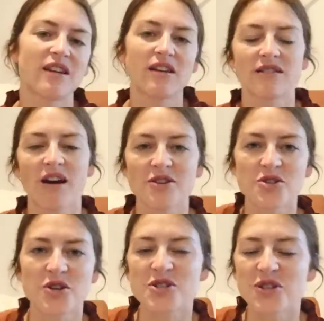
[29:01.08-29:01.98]
then like
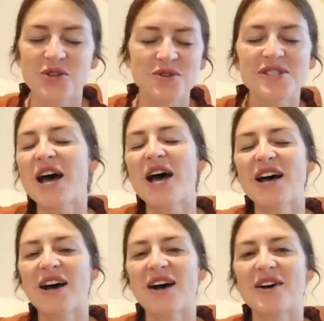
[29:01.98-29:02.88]
non-church clothes.
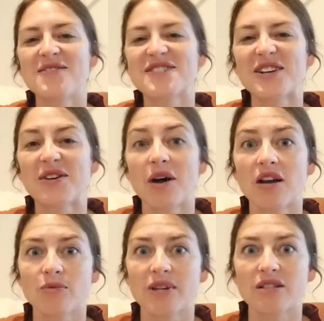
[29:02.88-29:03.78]
So I
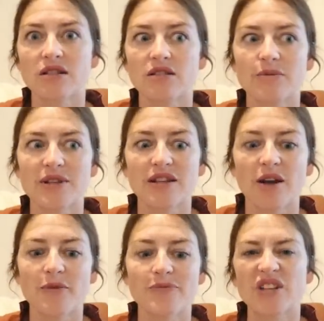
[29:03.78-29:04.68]
hope that's not something
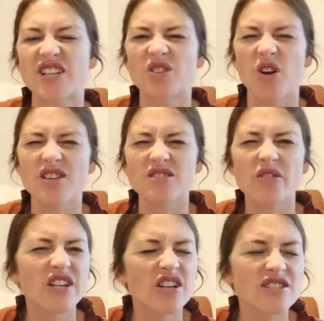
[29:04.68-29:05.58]
that gets lost
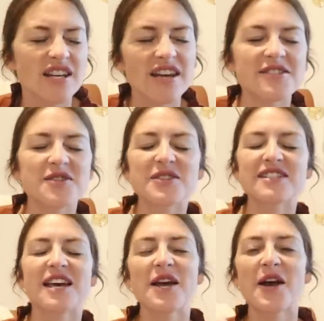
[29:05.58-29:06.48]
over the years, I guess you
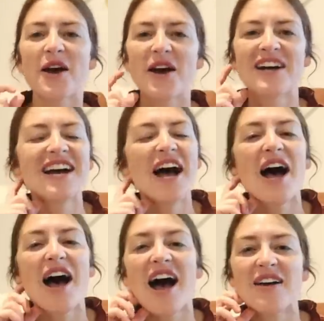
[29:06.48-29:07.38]
could say.
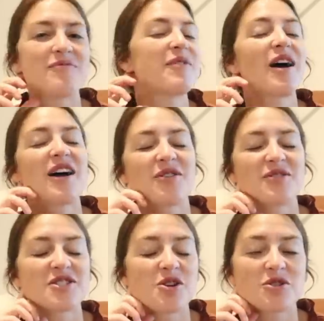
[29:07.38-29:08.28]
I
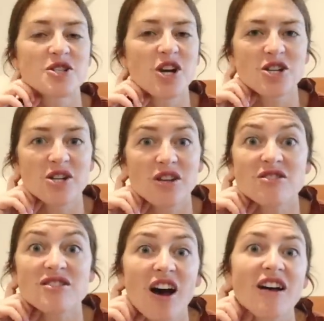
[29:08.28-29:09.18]
always joke to Josh that
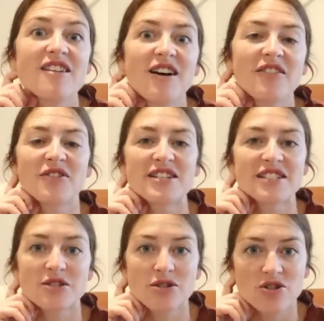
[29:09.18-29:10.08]
there's not enough
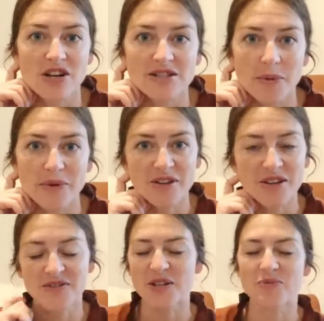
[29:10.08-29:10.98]
reasons to dress up in
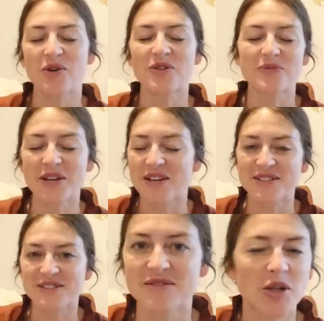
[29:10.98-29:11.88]
life anymore
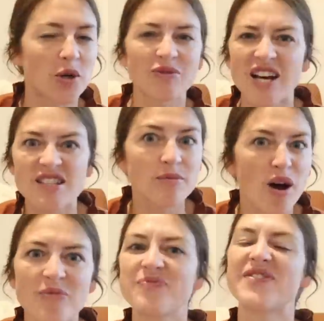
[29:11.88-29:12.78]
because, you know, as a
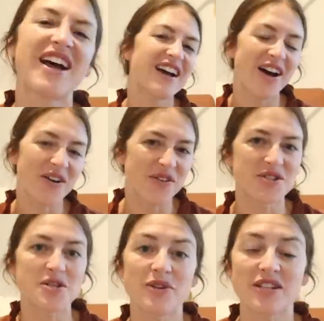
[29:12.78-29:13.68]
mom, how
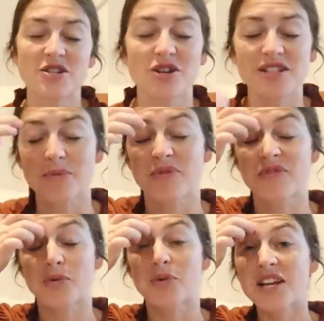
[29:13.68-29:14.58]
often do we get to dress up and
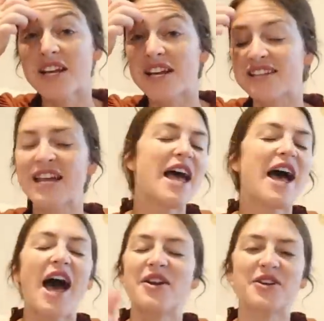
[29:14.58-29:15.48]
feel pretty? And
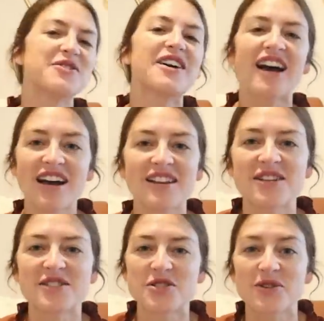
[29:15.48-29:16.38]
I don't know, I
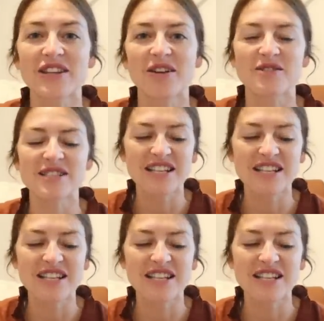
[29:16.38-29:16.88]
like doing that on